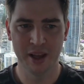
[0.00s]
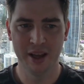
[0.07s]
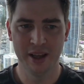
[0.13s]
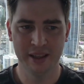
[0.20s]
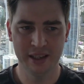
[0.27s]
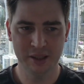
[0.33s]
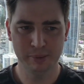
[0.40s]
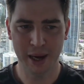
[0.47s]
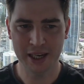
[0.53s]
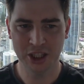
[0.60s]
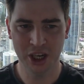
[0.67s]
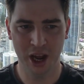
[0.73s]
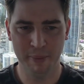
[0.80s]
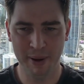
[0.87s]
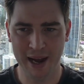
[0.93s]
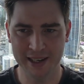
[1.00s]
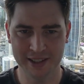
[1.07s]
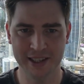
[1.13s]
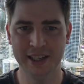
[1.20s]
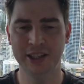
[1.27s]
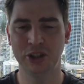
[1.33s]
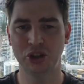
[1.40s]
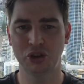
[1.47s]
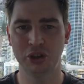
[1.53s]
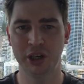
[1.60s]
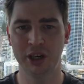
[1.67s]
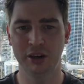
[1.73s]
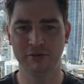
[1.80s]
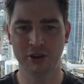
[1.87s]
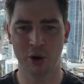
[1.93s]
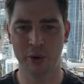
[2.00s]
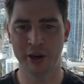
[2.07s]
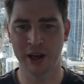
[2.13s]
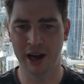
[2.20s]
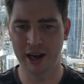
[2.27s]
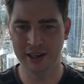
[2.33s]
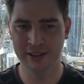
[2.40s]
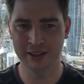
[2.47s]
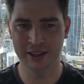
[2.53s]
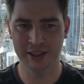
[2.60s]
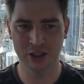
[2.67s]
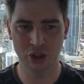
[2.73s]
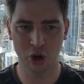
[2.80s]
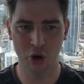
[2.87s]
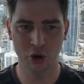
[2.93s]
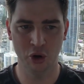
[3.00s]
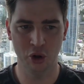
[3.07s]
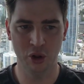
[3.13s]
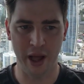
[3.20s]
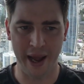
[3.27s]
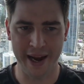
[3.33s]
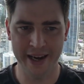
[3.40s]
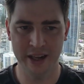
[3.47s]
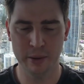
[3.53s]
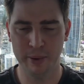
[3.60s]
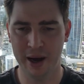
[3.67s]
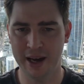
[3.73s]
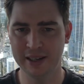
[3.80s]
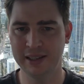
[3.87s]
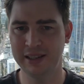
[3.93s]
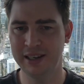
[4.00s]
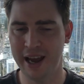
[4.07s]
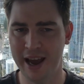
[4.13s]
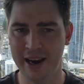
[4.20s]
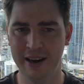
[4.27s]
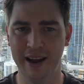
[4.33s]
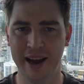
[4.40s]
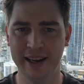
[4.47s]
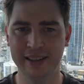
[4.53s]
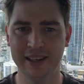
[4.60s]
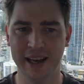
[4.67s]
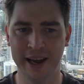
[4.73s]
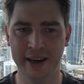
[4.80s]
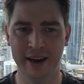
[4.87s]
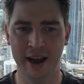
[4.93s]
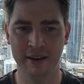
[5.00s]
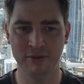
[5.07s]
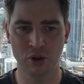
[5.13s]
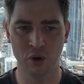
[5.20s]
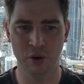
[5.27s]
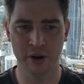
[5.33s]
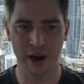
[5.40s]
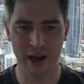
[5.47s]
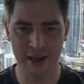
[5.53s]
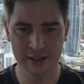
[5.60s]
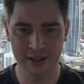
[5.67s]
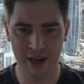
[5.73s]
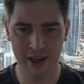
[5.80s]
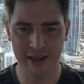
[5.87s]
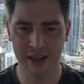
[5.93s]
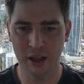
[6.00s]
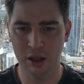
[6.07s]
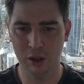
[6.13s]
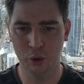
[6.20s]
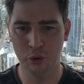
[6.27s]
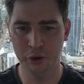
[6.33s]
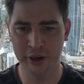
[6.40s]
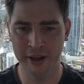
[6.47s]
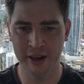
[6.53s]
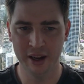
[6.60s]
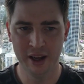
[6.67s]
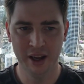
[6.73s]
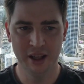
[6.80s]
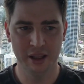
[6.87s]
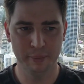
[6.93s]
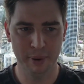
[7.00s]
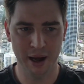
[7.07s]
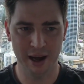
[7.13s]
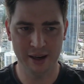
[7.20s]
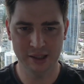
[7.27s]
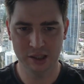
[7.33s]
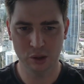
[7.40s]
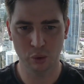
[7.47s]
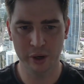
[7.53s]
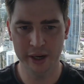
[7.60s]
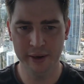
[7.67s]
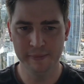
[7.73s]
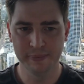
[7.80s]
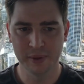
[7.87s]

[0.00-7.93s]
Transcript: This matchup has a history of going under the total. 8 of the past 10 head-to-head have gone under, including the past 3.